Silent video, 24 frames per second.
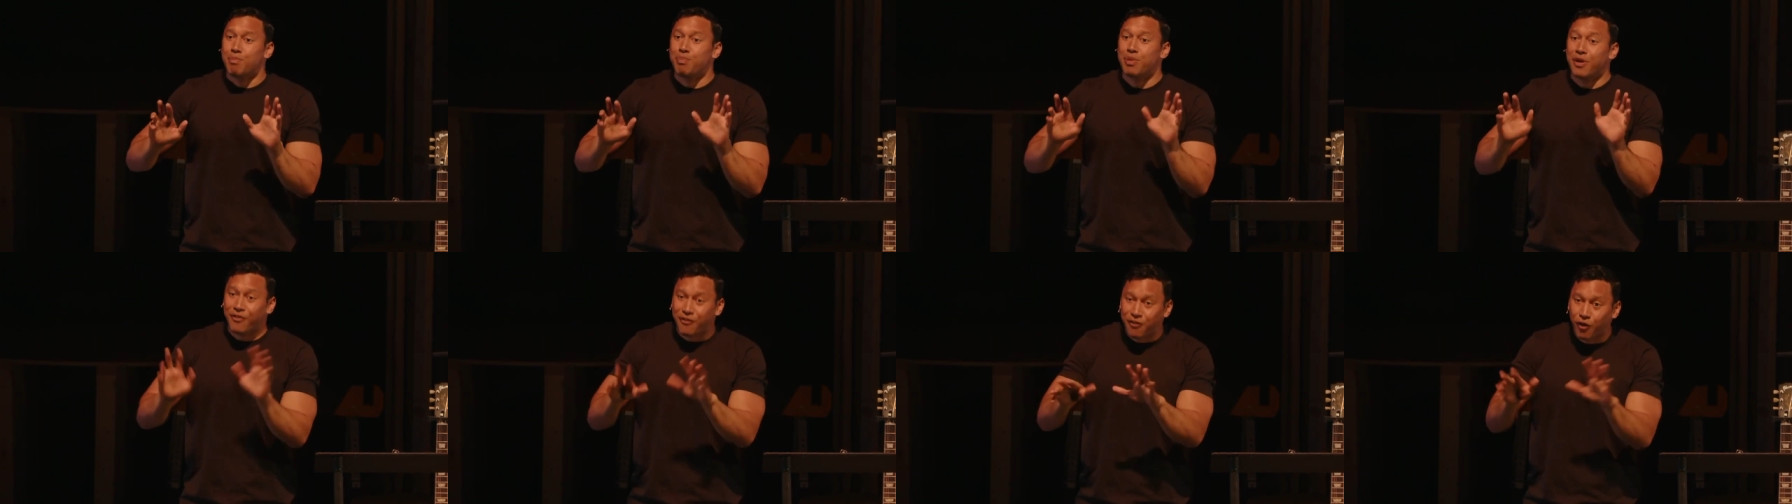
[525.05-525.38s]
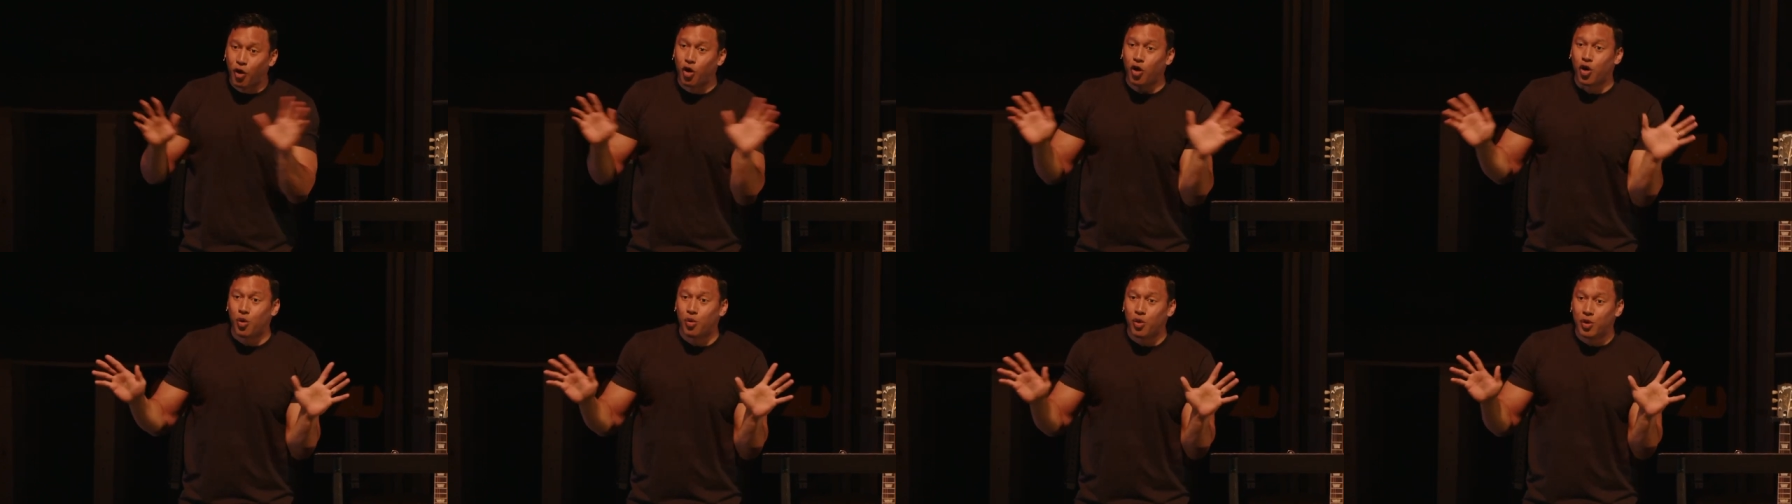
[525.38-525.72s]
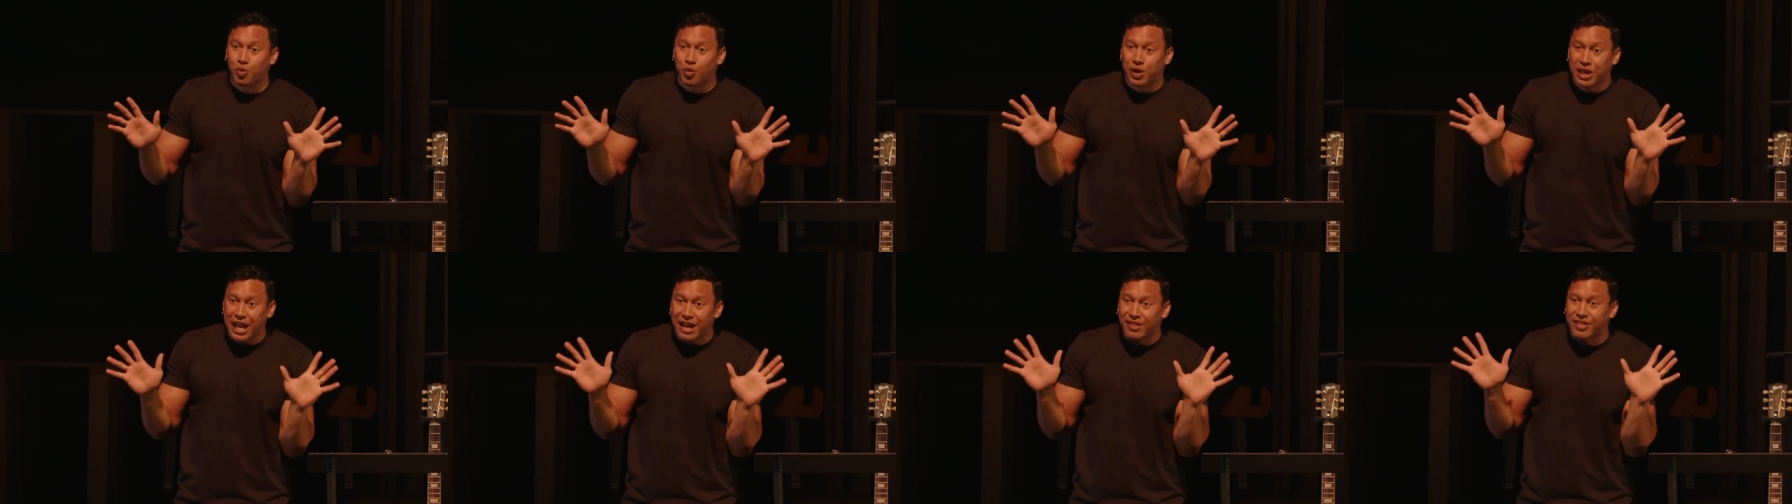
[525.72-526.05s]
before
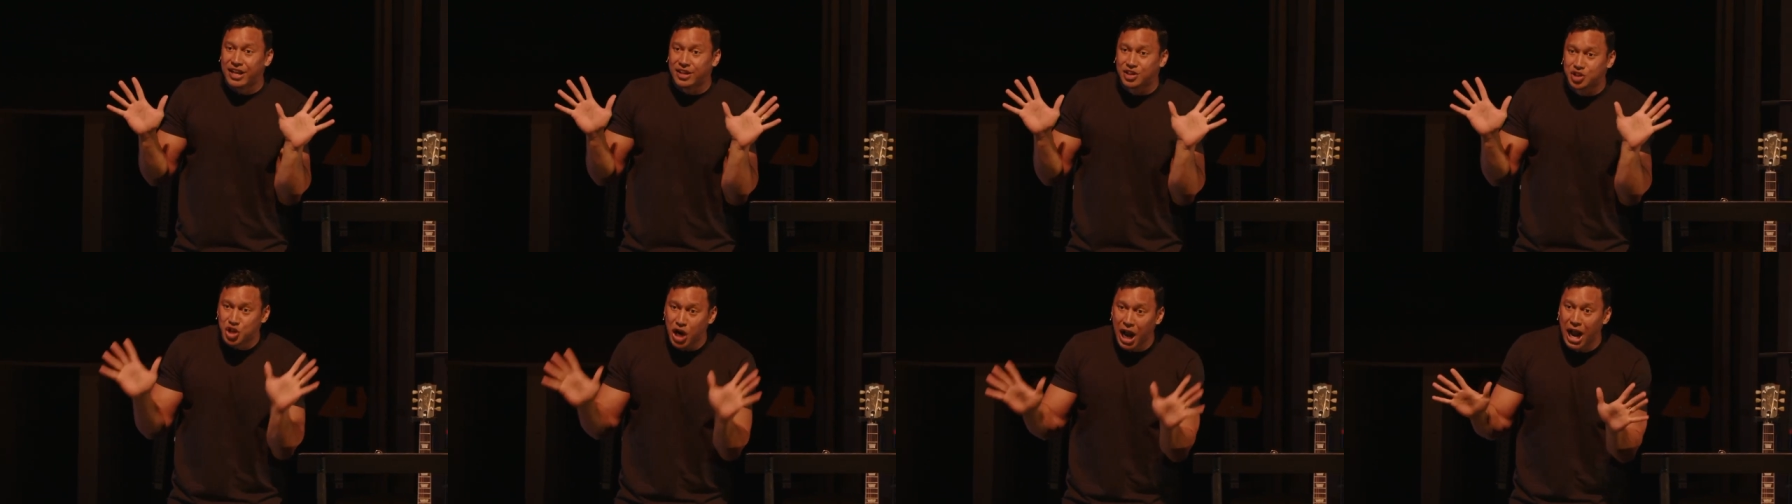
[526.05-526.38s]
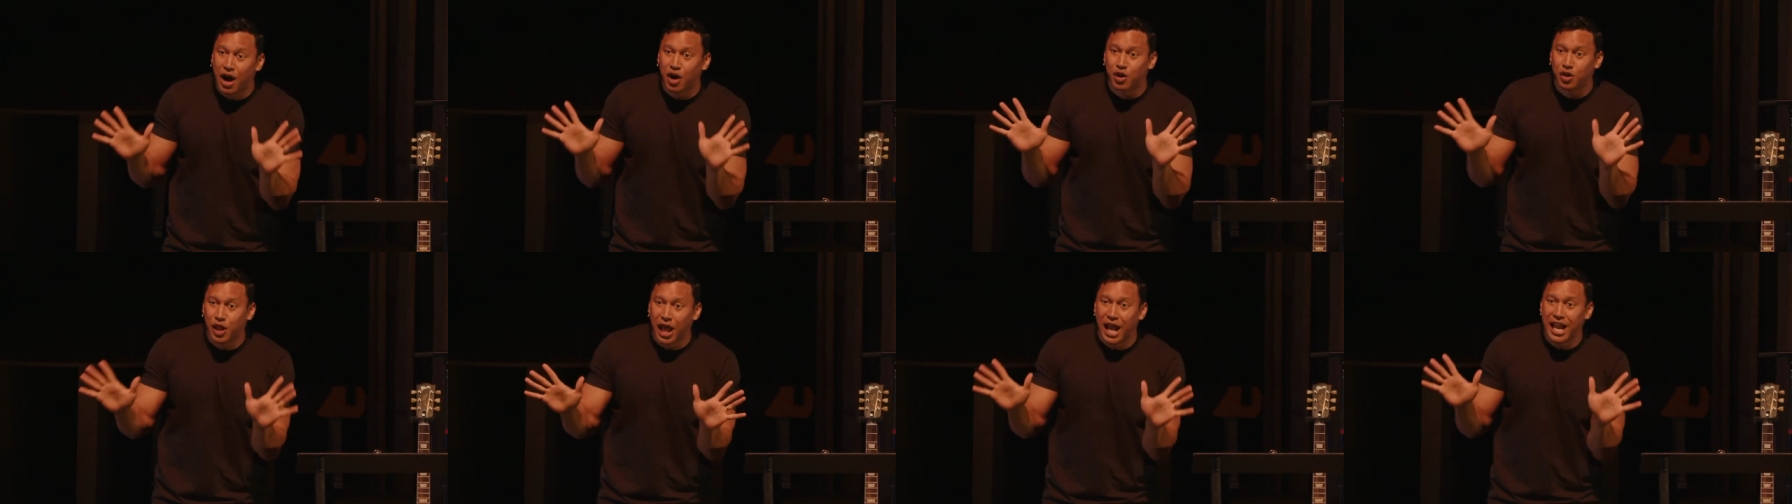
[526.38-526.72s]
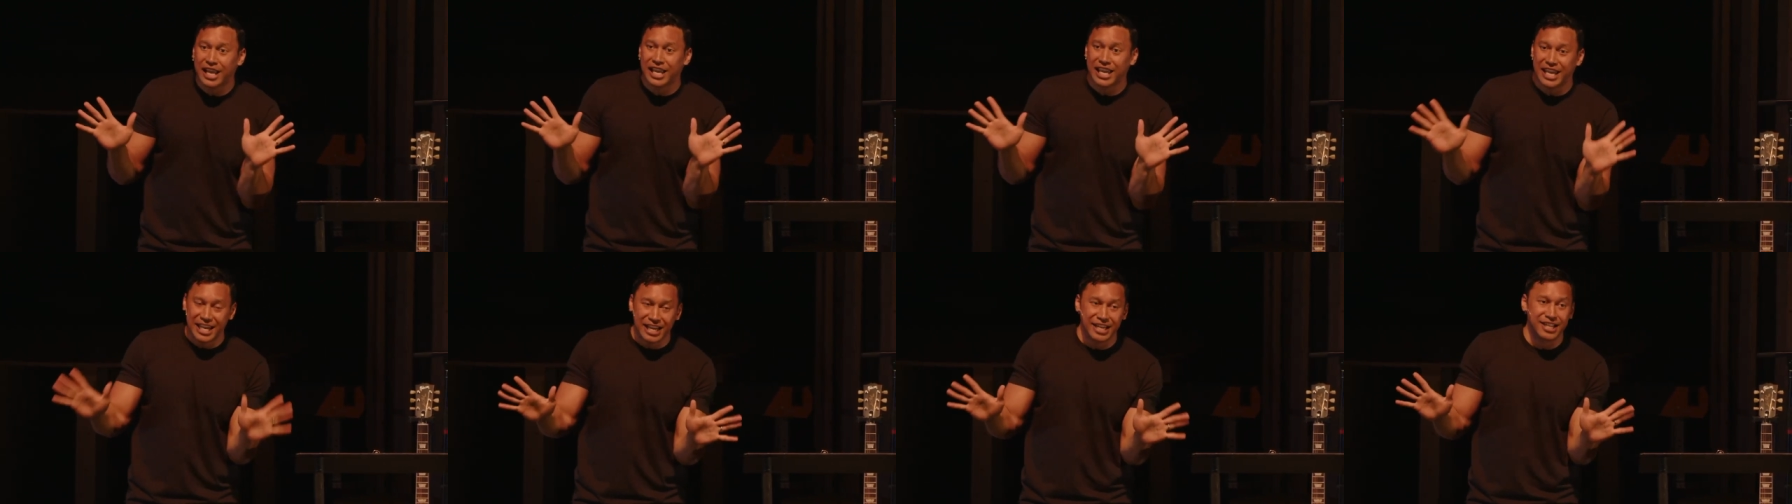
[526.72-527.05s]
when we had that
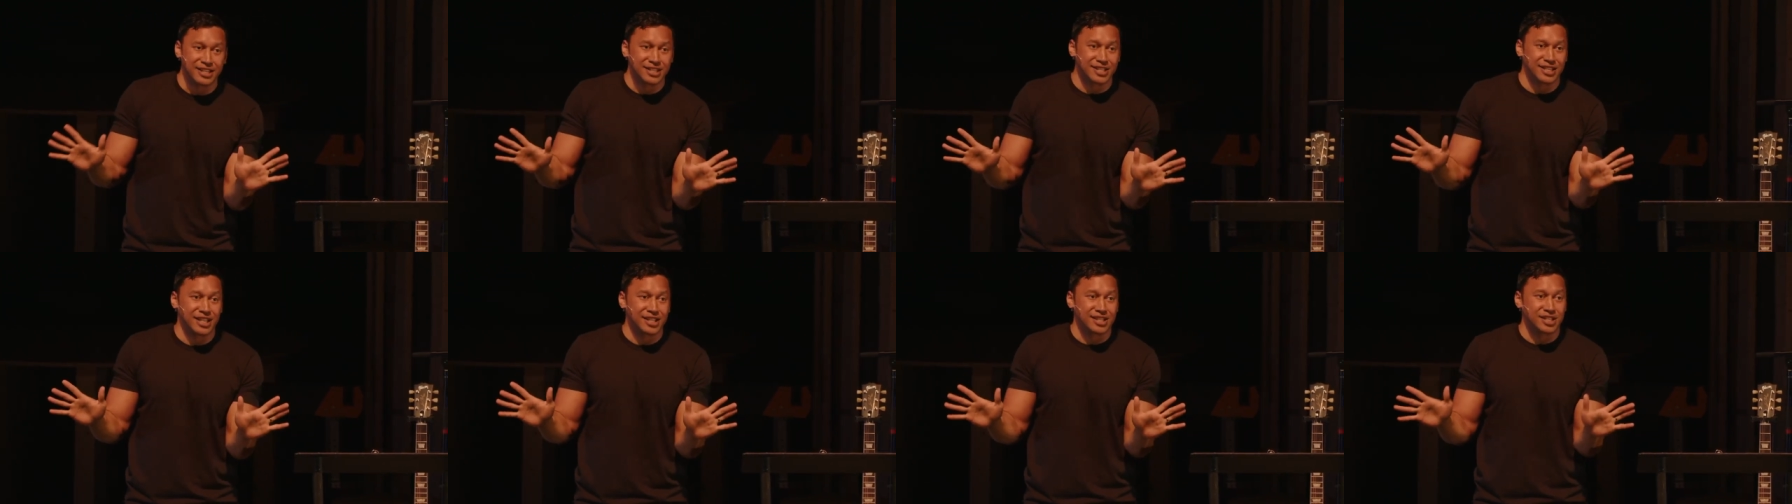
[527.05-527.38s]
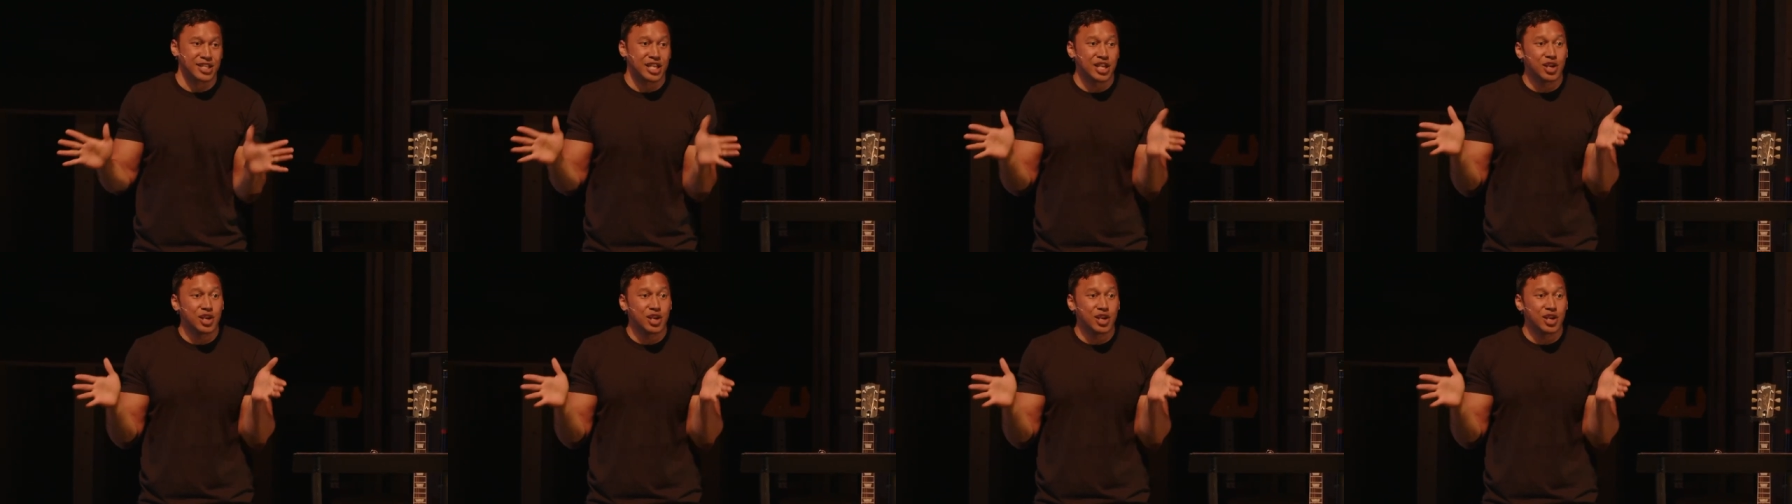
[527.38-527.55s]
childlike innocence,